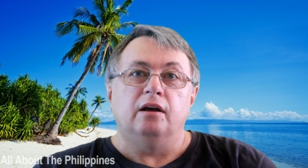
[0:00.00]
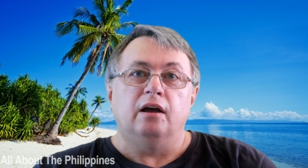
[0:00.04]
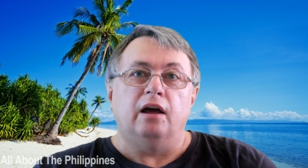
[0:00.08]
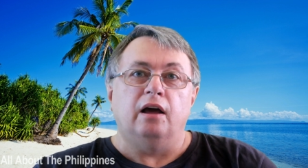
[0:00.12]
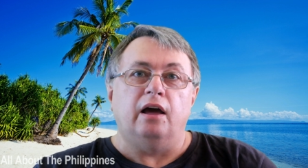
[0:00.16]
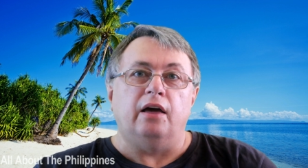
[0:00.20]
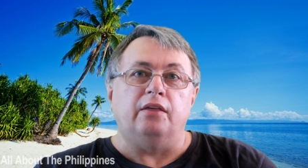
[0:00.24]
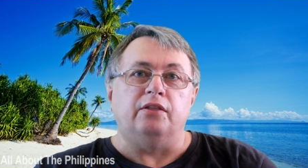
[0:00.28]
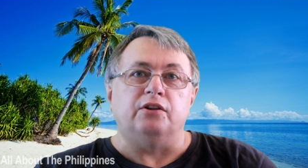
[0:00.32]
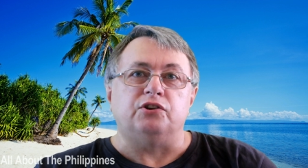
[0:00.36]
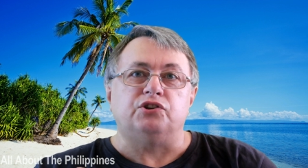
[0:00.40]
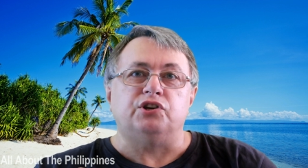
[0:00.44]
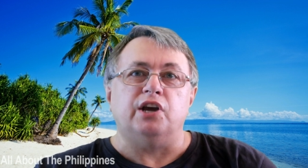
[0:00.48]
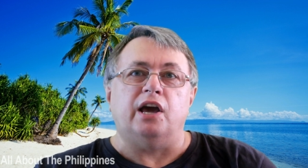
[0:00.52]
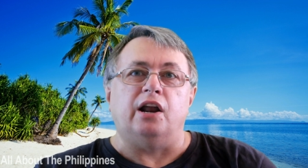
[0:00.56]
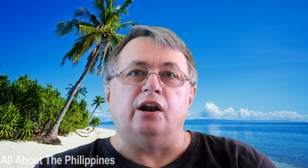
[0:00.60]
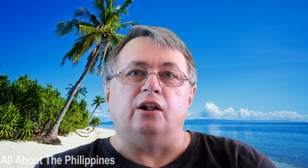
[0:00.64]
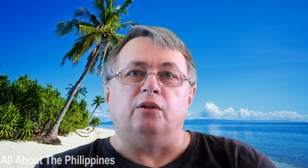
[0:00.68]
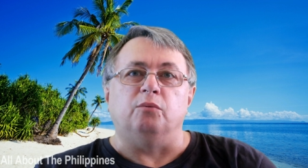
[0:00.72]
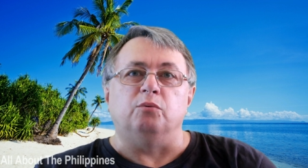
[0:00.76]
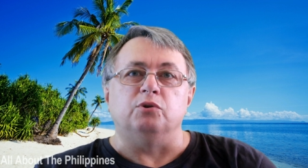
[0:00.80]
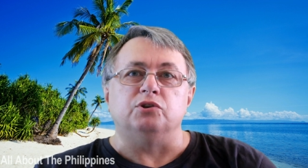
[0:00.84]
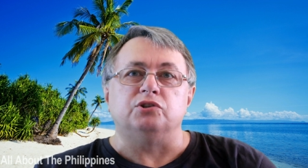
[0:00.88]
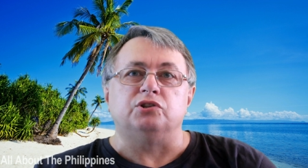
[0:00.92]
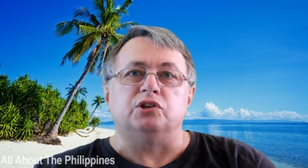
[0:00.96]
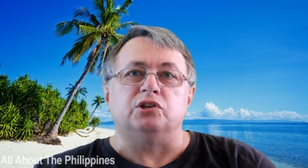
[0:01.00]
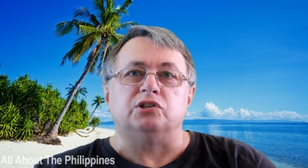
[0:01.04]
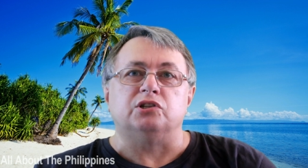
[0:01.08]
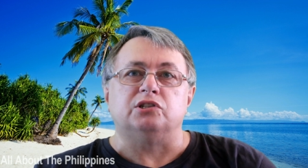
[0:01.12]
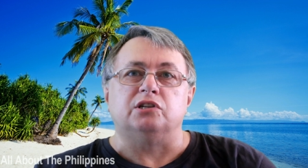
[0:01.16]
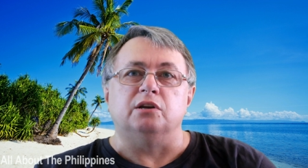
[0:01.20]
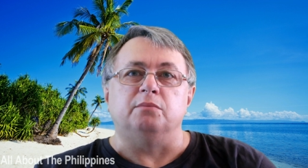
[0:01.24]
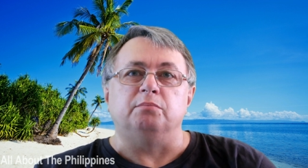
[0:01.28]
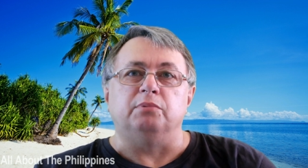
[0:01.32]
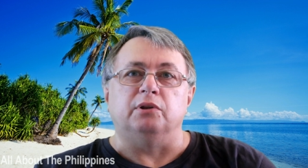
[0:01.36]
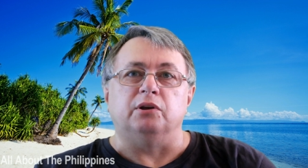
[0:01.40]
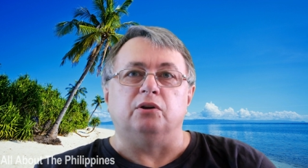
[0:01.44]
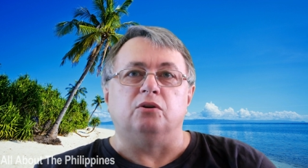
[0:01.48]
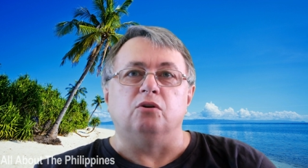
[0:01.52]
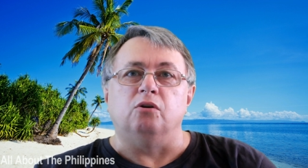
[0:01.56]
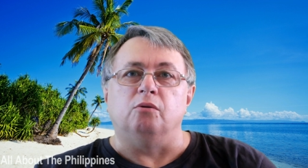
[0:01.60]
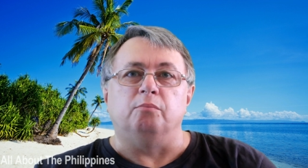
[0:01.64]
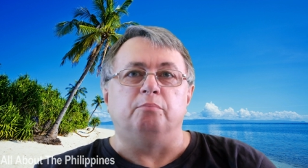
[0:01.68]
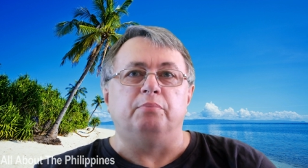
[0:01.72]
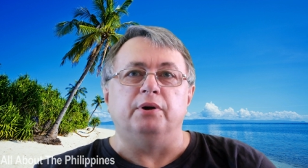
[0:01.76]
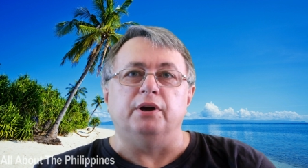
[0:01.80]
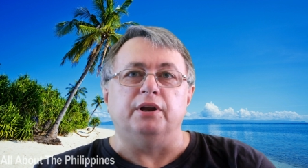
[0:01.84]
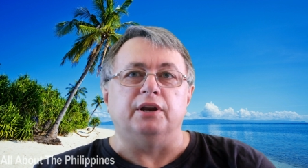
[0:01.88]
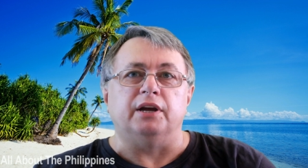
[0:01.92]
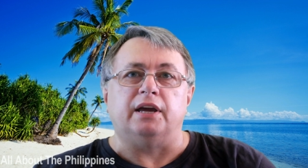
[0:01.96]
And the channel was just simply
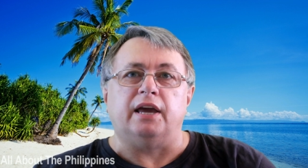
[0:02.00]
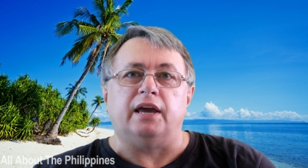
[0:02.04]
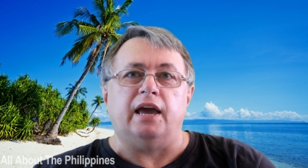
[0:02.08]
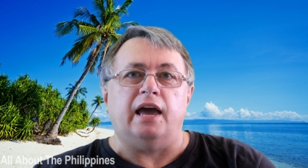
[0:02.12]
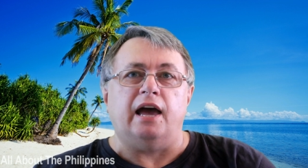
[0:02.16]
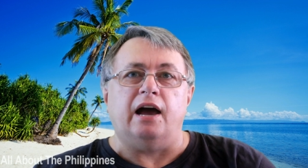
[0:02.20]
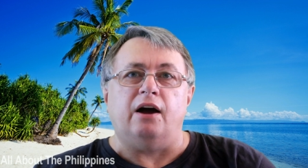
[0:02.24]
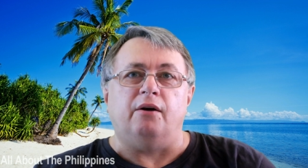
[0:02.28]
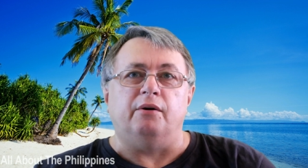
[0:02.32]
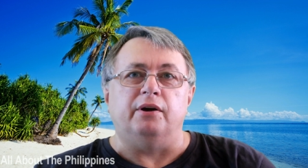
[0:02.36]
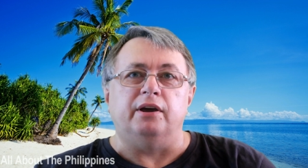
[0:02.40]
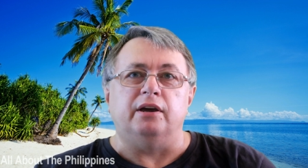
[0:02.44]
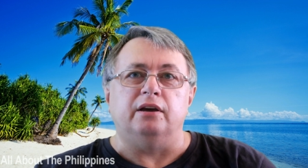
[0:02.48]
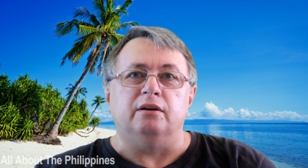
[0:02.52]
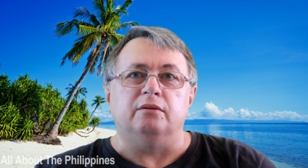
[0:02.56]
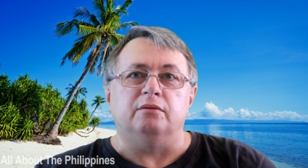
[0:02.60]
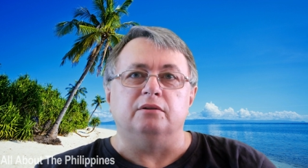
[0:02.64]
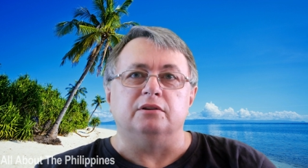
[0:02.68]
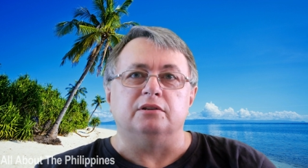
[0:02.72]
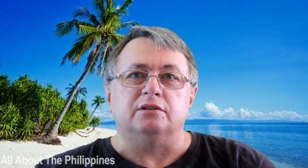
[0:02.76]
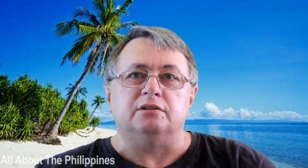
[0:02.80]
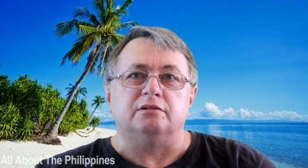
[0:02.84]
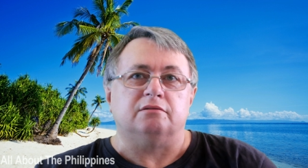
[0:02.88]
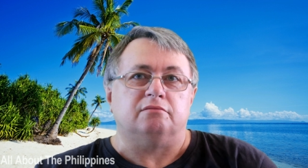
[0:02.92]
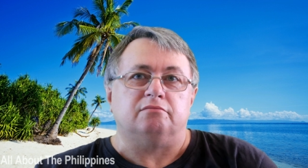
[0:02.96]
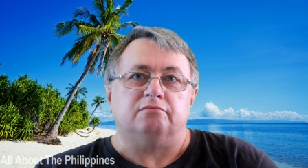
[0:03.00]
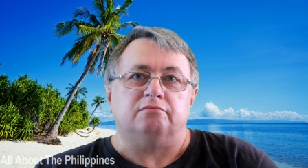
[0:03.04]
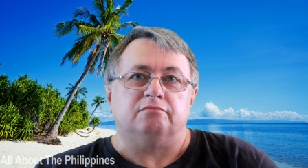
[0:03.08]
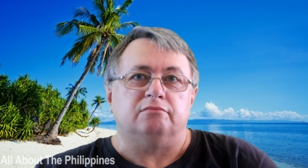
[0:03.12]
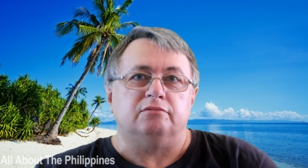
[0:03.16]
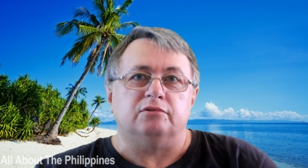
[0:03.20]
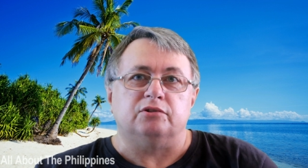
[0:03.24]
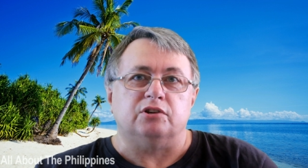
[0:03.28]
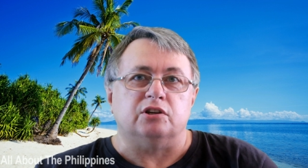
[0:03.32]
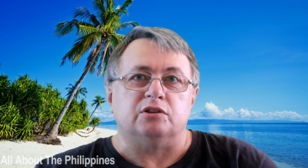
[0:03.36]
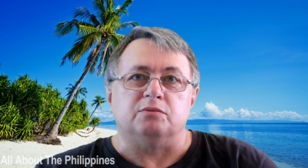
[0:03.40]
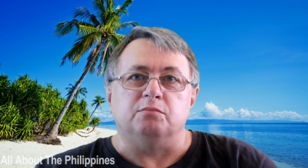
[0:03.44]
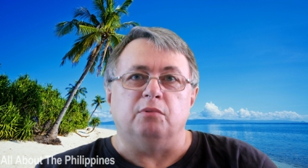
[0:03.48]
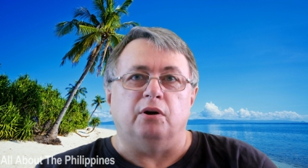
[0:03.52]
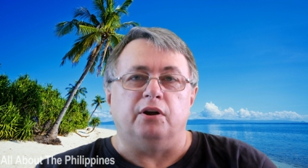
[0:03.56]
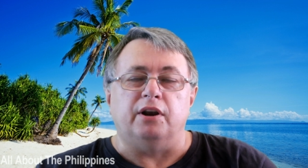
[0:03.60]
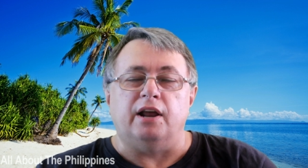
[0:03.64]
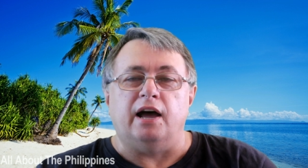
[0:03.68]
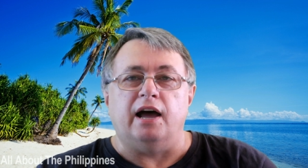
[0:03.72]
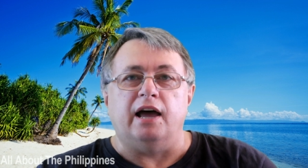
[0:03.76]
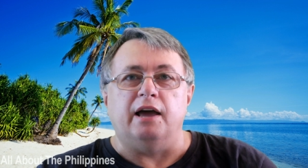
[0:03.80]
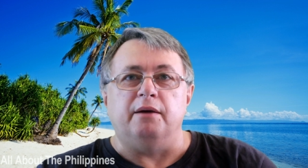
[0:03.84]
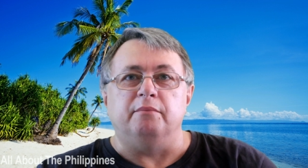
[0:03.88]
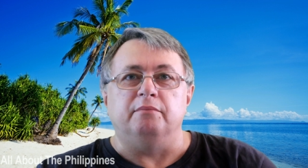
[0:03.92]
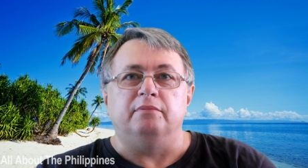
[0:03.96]
called Peter Cowie. It was just my
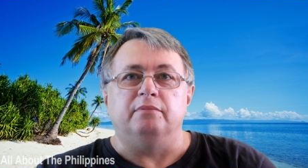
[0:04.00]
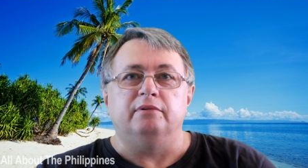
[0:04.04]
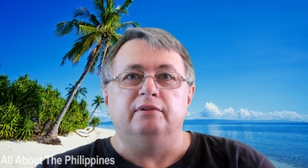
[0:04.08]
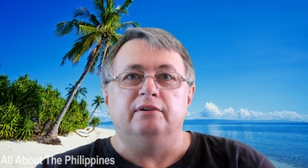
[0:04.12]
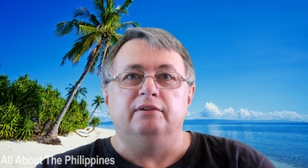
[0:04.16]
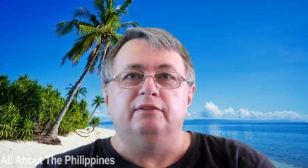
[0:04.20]
name.